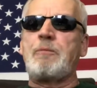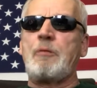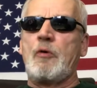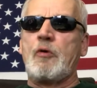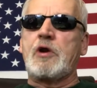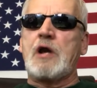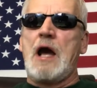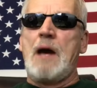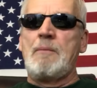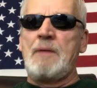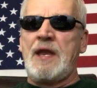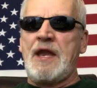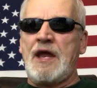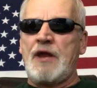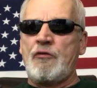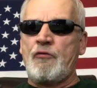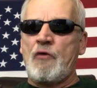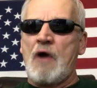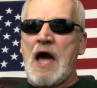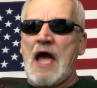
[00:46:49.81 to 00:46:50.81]
coming
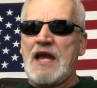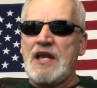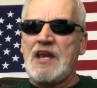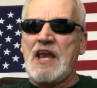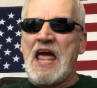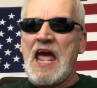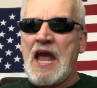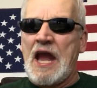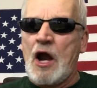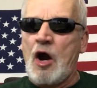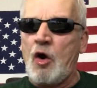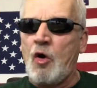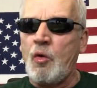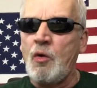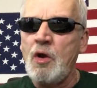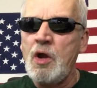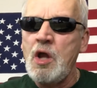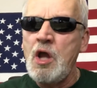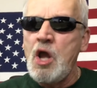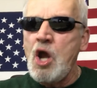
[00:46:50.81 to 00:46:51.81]
in right now
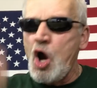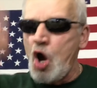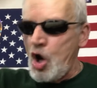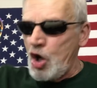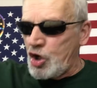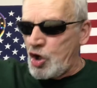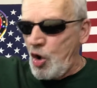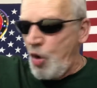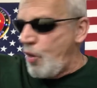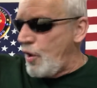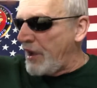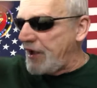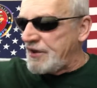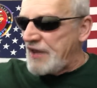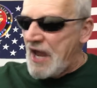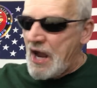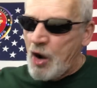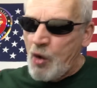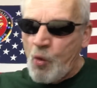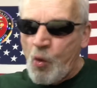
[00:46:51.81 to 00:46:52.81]
are going
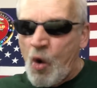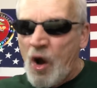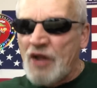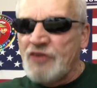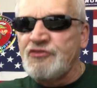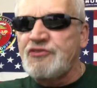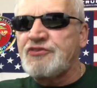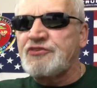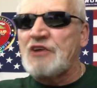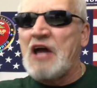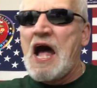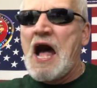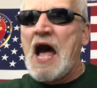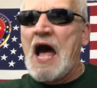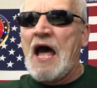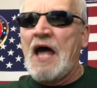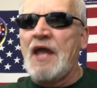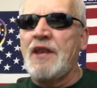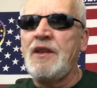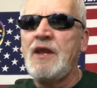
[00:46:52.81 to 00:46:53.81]
down one
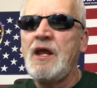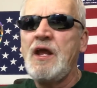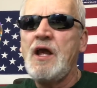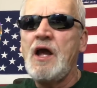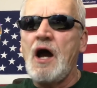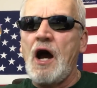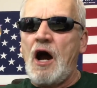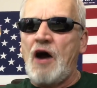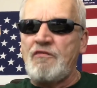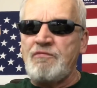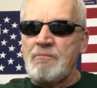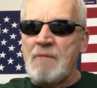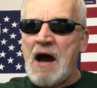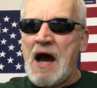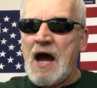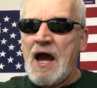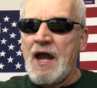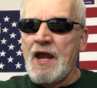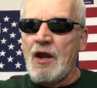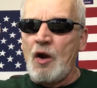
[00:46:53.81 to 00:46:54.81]
side of
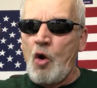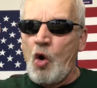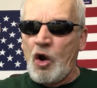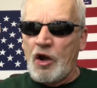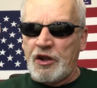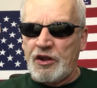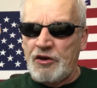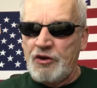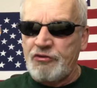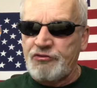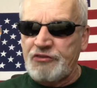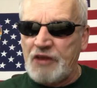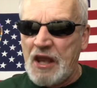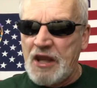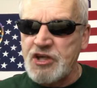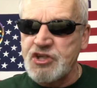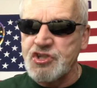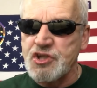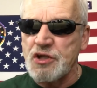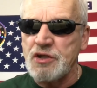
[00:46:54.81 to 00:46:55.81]
my
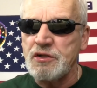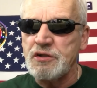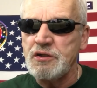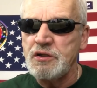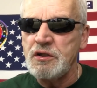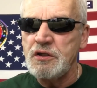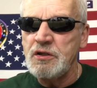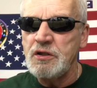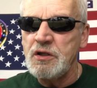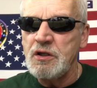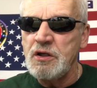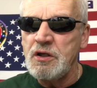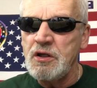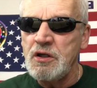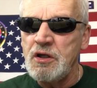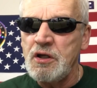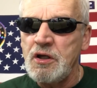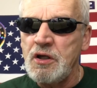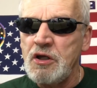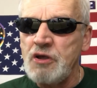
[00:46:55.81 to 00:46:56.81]
organization.
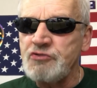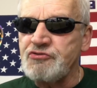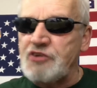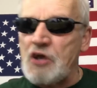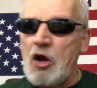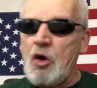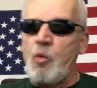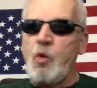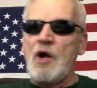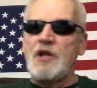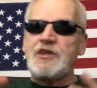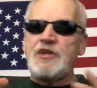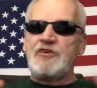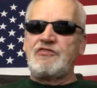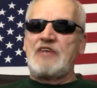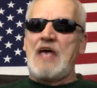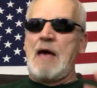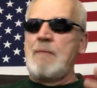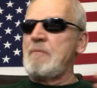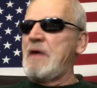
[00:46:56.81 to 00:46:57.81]
So what does
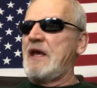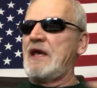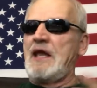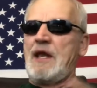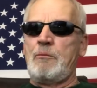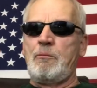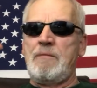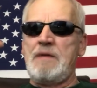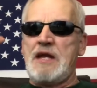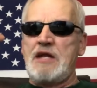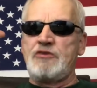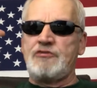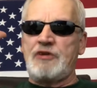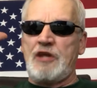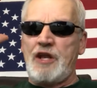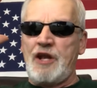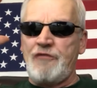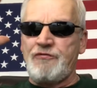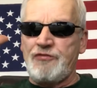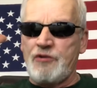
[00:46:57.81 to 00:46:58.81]
that mean? It means that
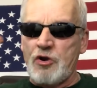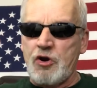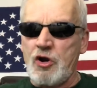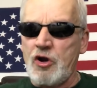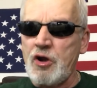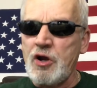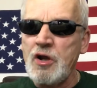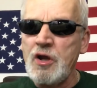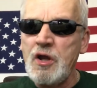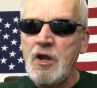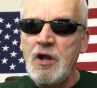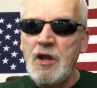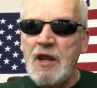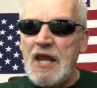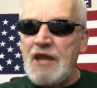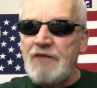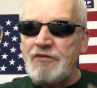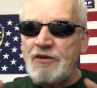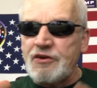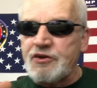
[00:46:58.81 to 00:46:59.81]
if you're even